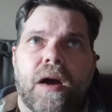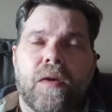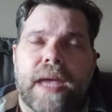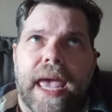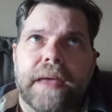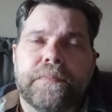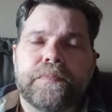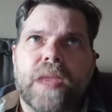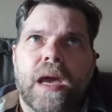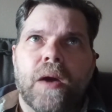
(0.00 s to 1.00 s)
okay,
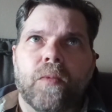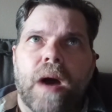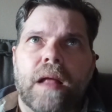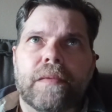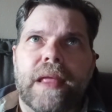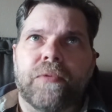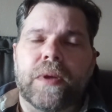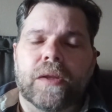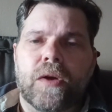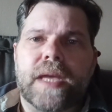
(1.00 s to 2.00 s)
well, if
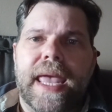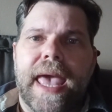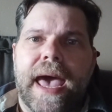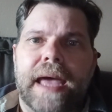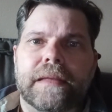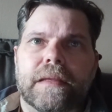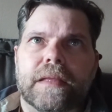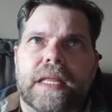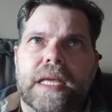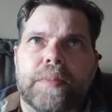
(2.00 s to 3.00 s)
we look at
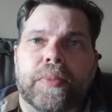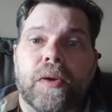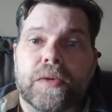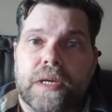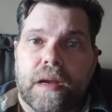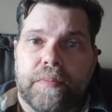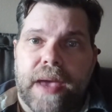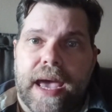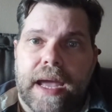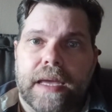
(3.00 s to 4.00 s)
the Proton
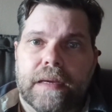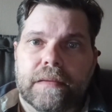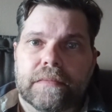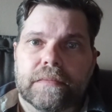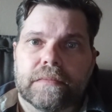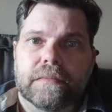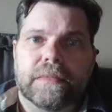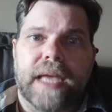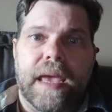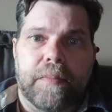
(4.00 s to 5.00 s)
Pack
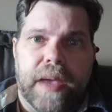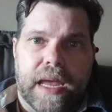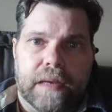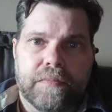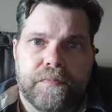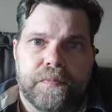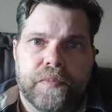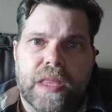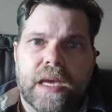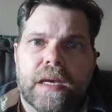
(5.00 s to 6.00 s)
campaign,
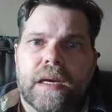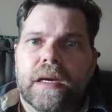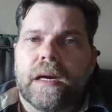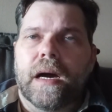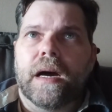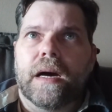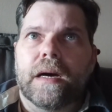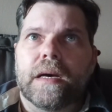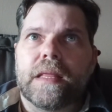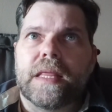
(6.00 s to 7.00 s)

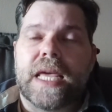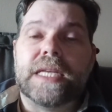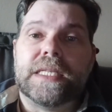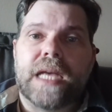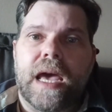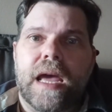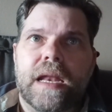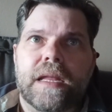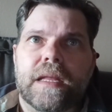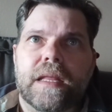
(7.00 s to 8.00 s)
they
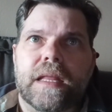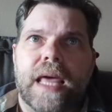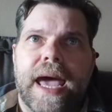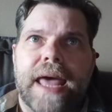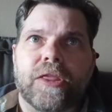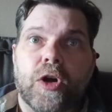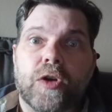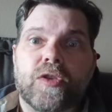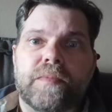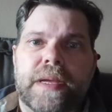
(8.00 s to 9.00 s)
said that
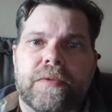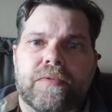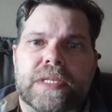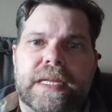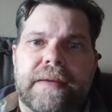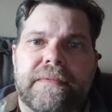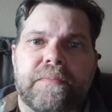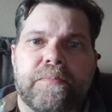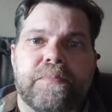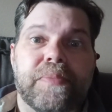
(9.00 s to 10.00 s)
those would be received
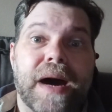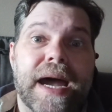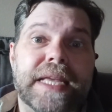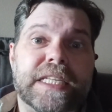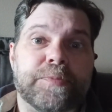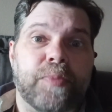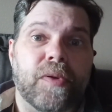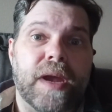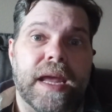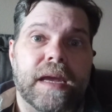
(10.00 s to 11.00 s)
by
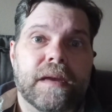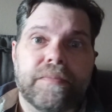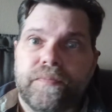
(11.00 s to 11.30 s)
spring